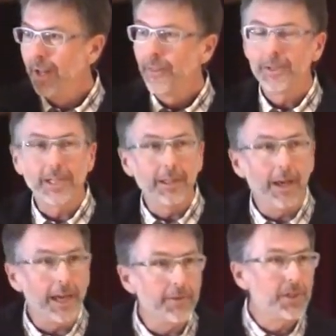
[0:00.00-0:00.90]
There's a
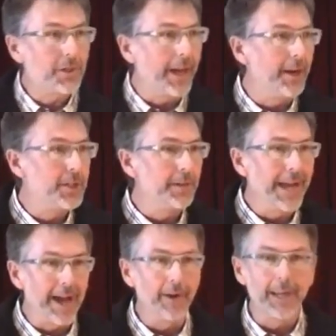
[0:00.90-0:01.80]
lot of strategy of
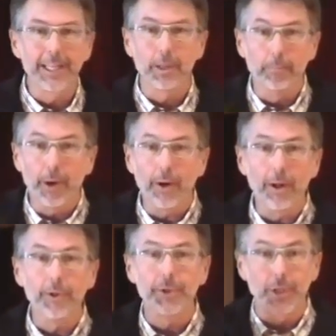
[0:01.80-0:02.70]
how to get the
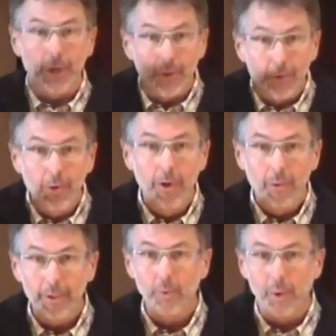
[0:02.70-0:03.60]
ball to go
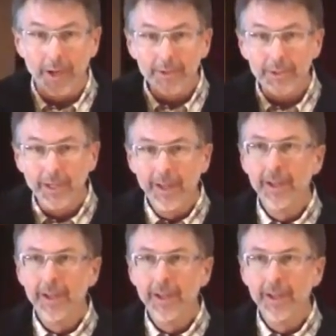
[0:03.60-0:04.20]
where you want,